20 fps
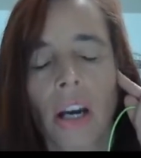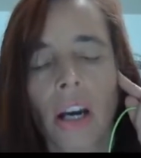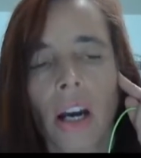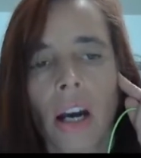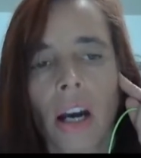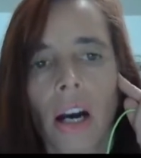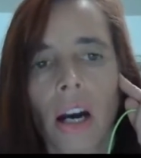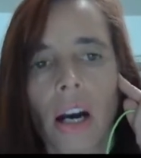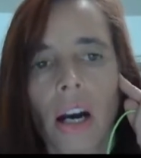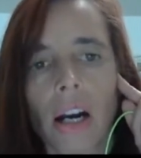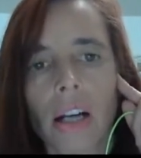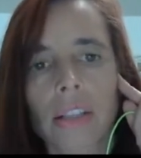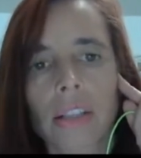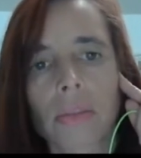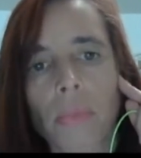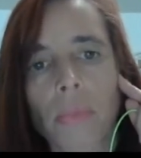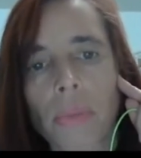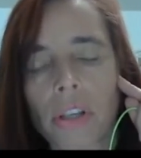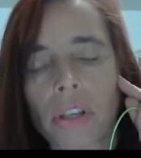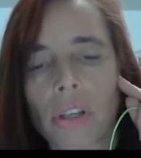
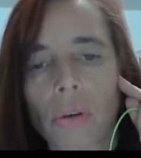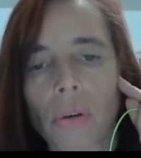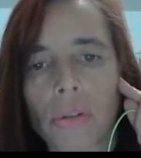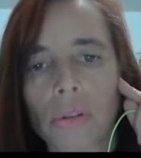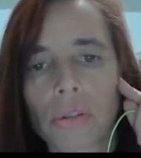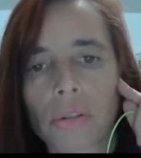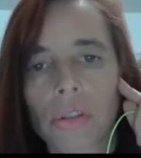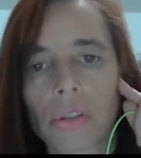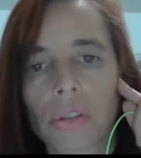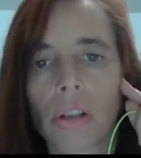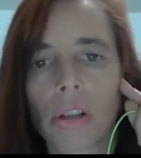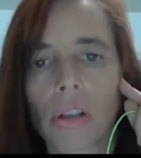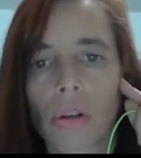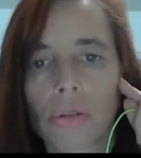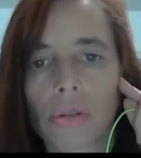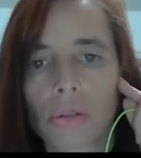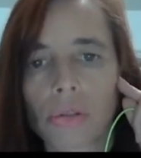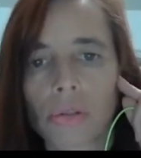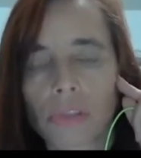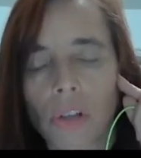Something also a lot
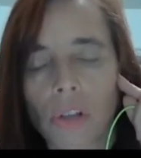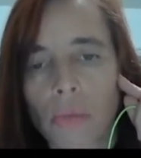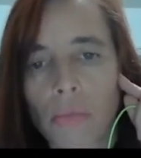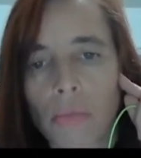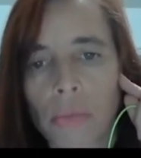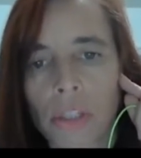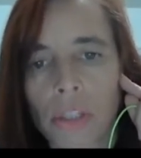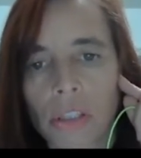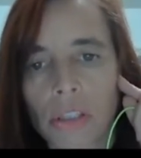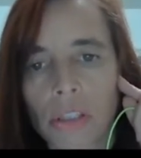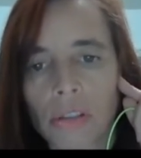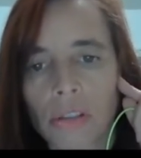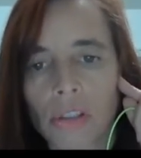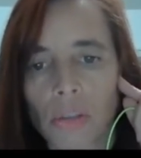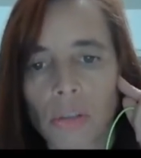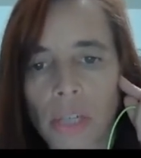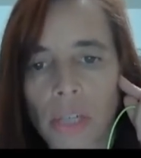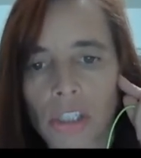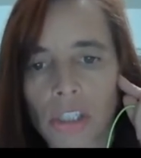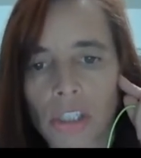of companies,
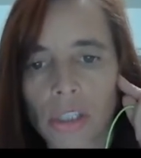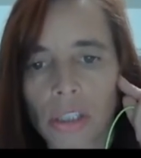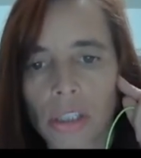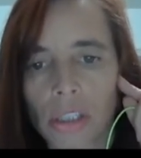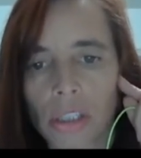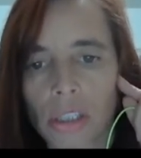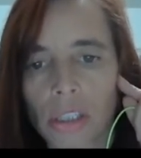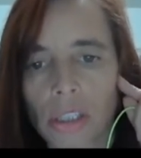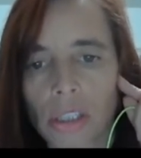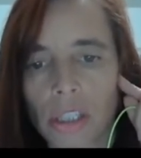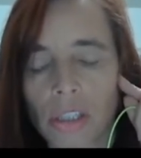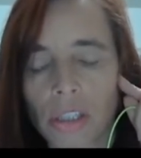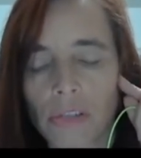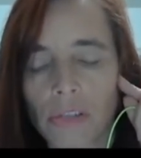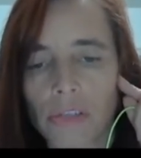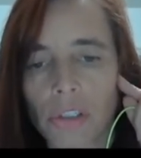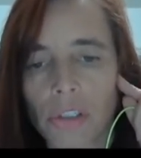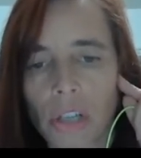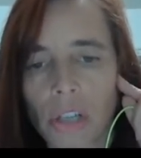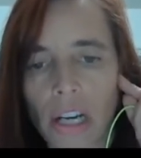especially
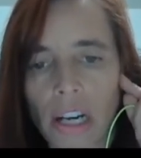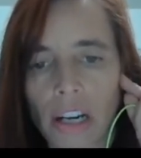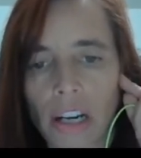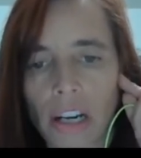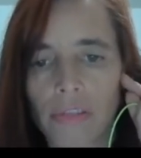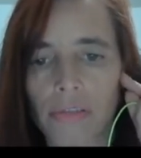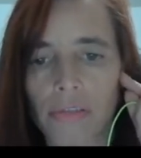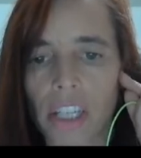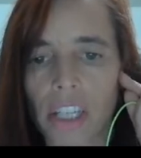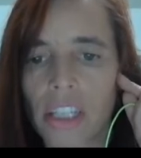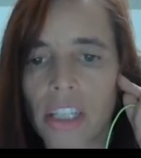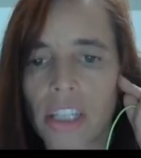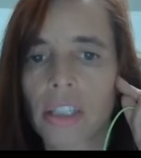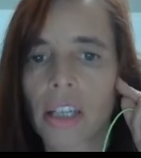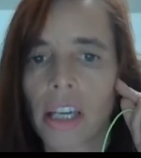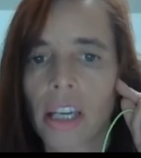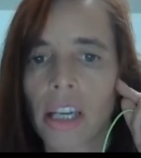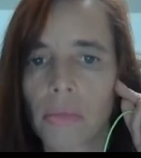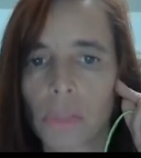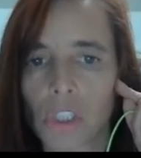if you have
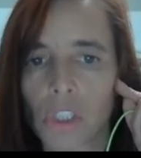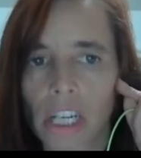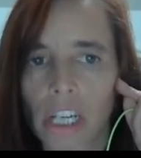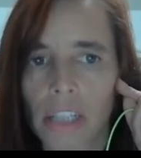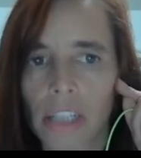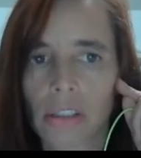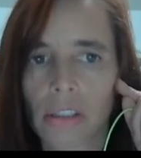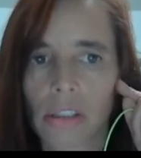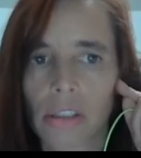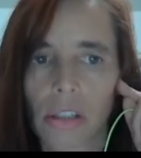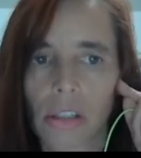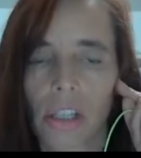in-game chats,